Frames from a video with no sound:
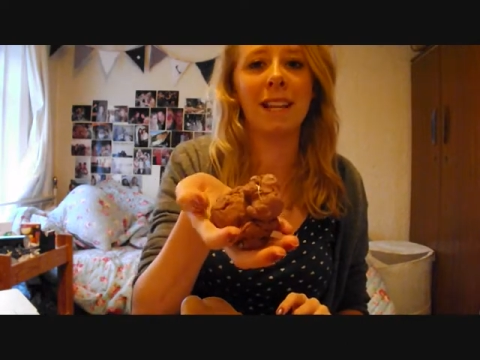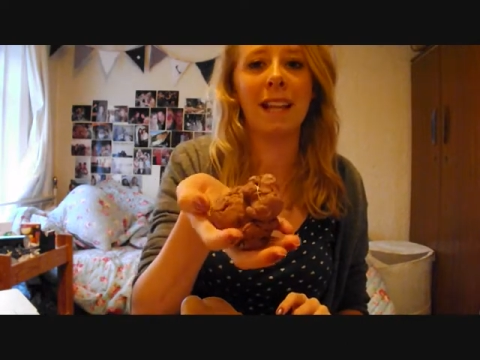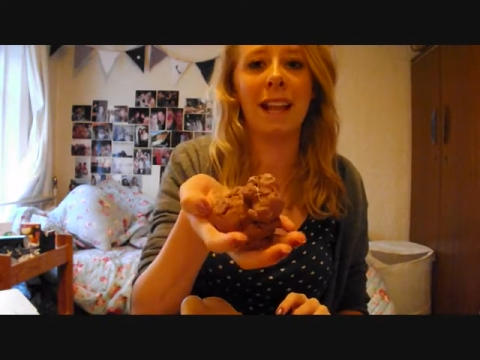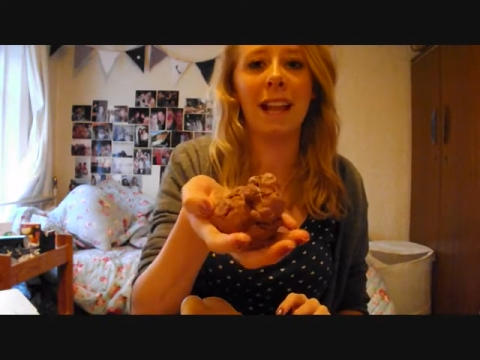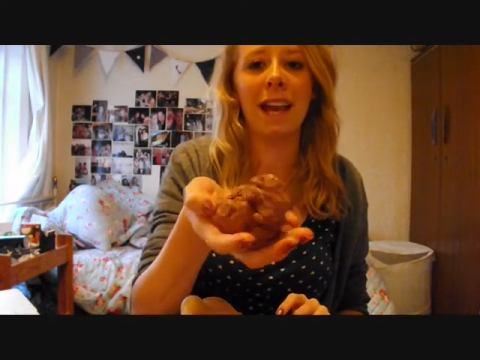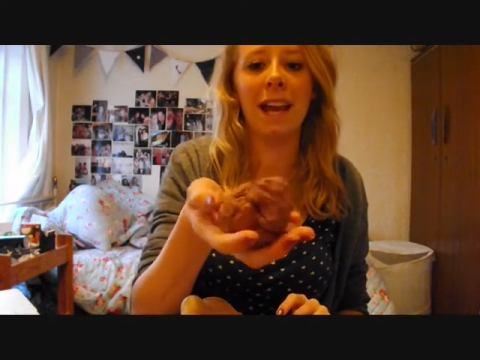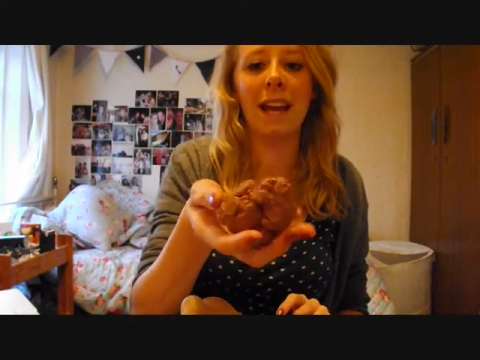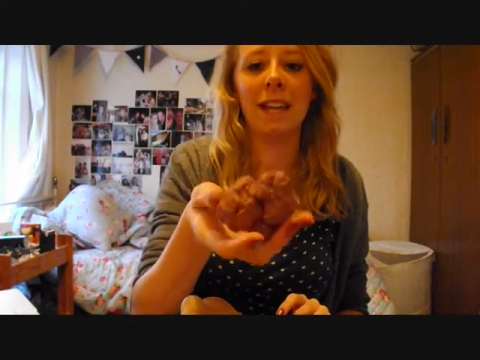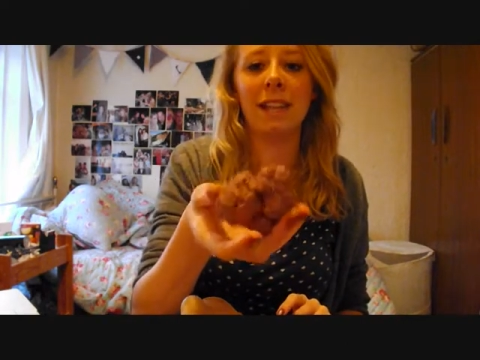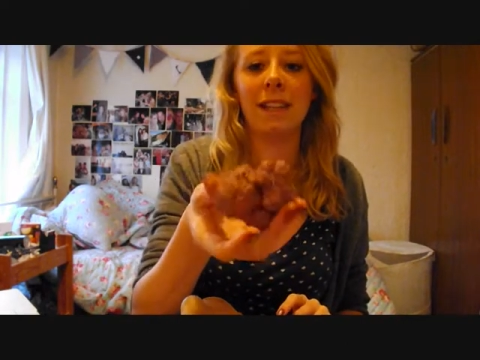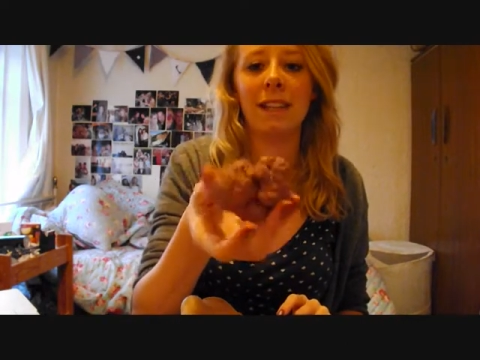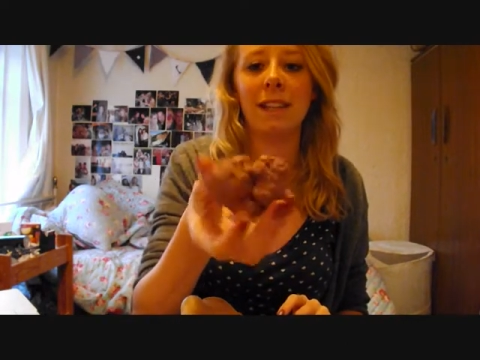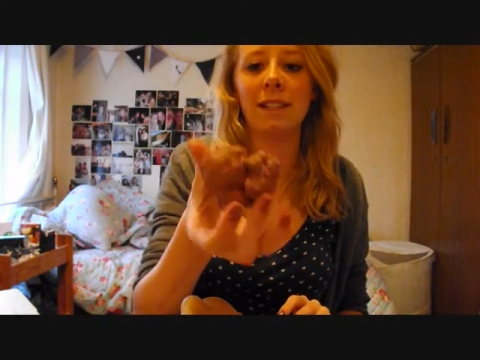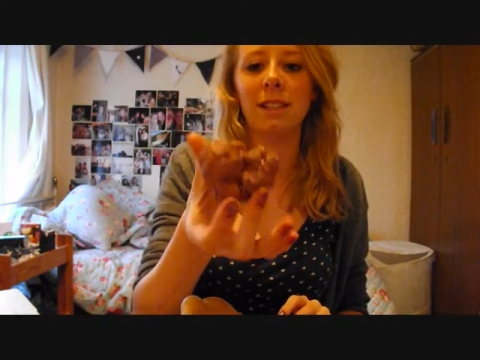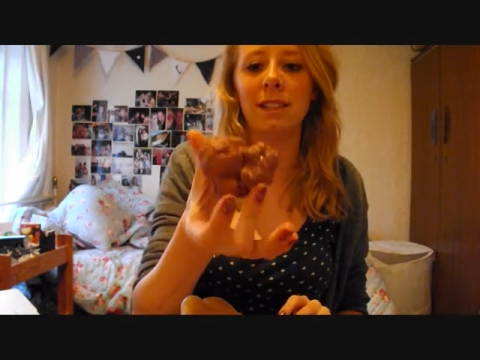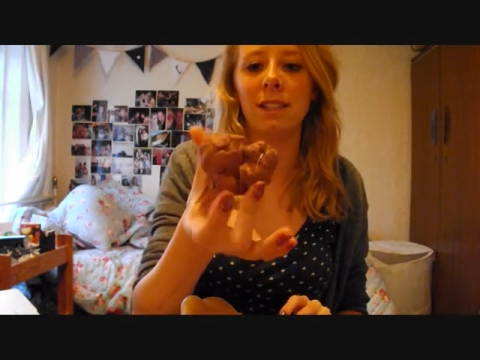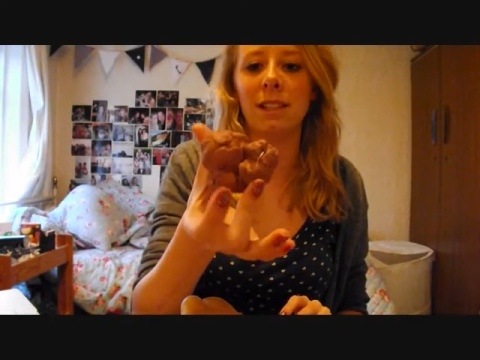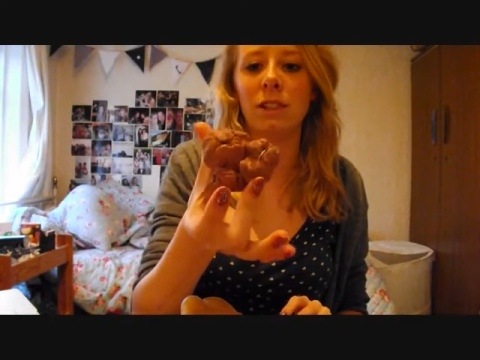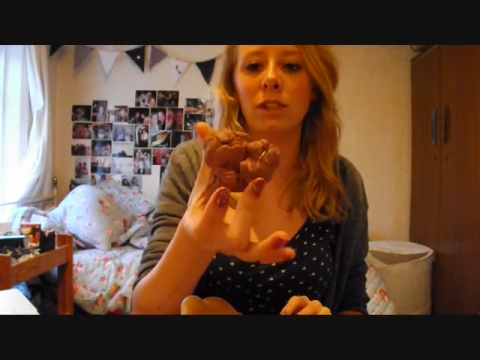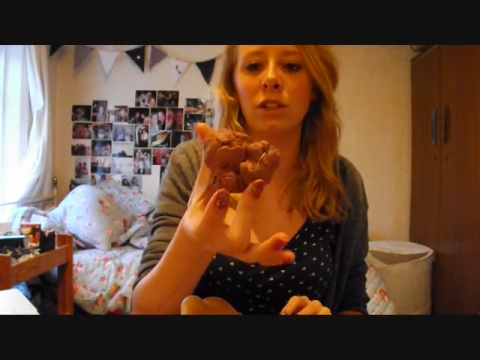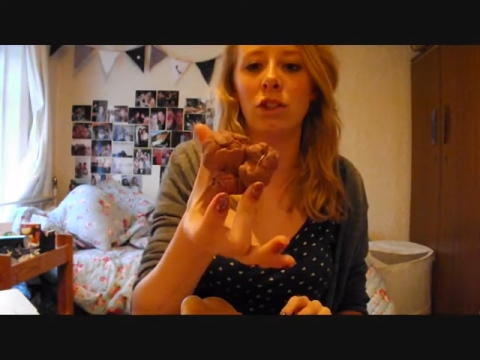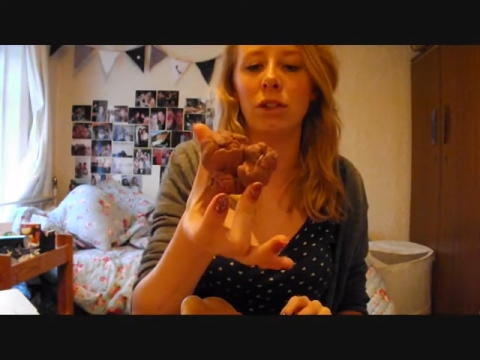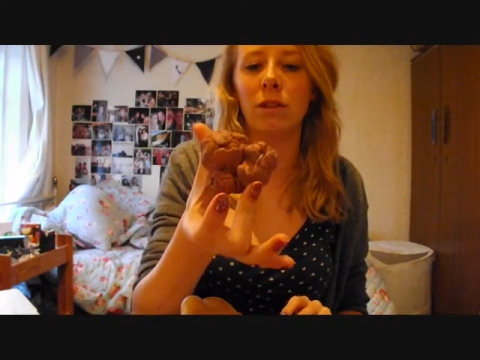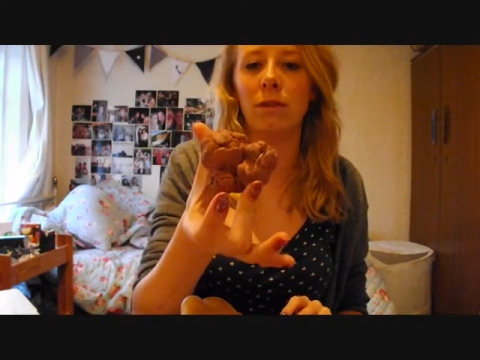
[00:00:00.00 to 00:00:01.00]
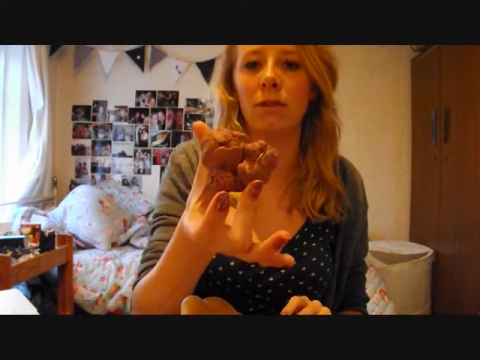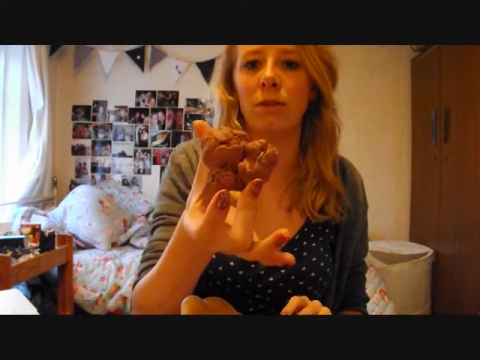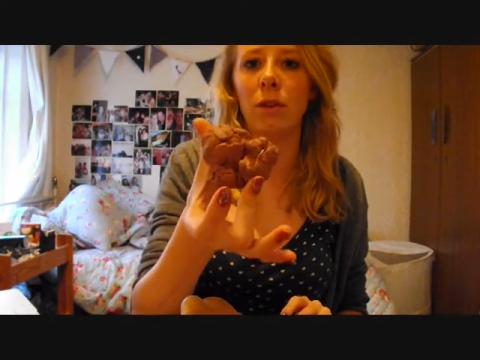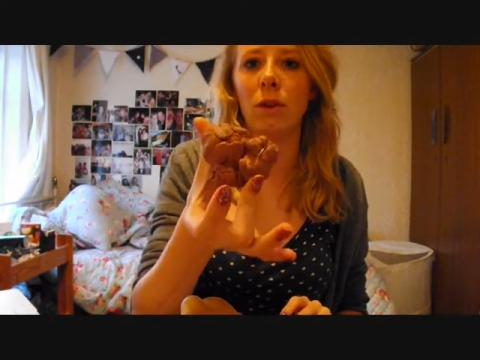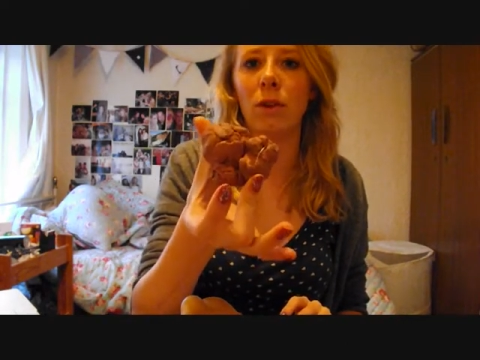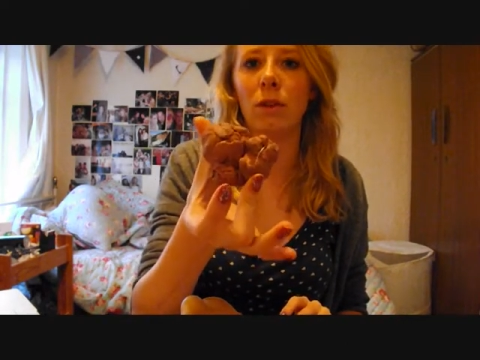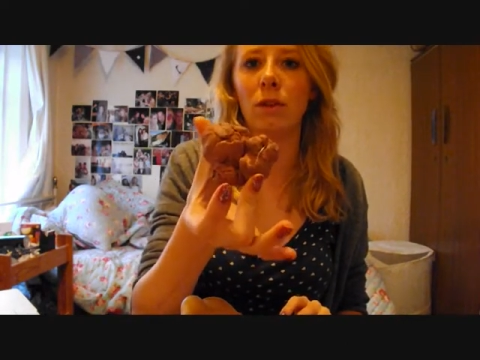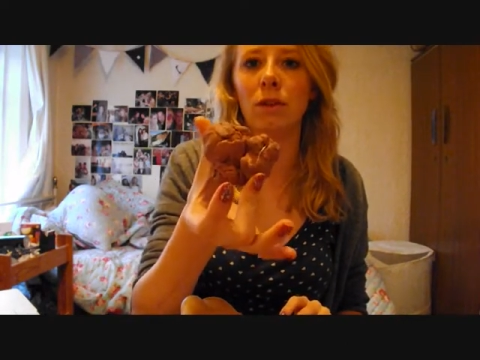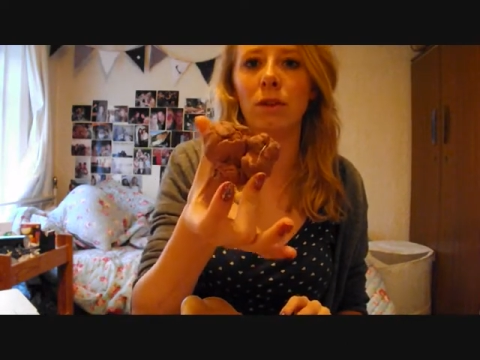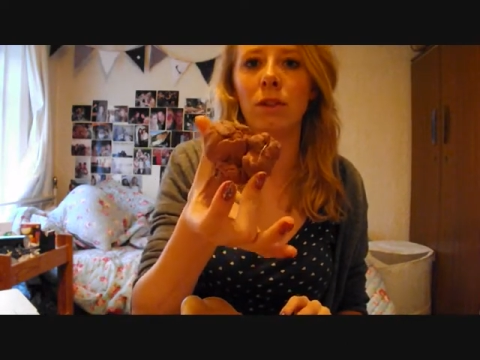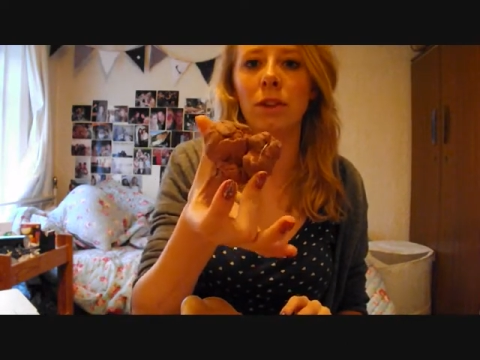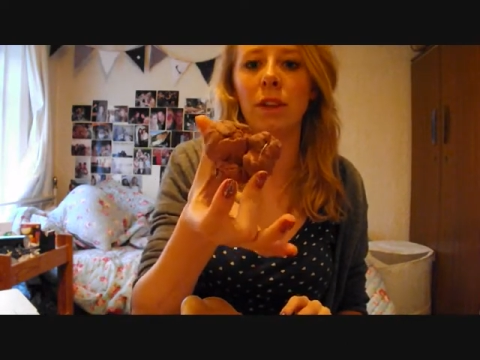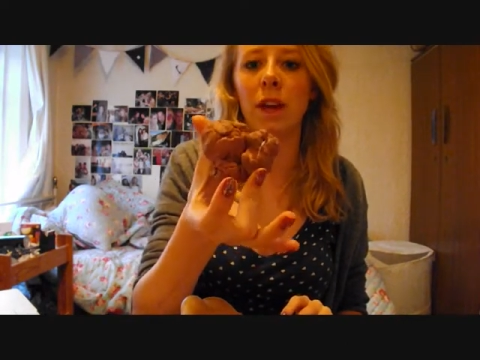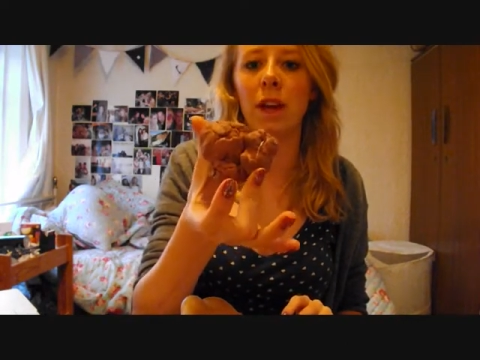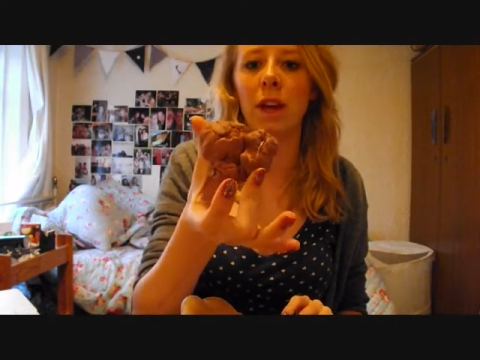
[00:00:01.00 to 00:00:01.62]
clay. This is Chavon.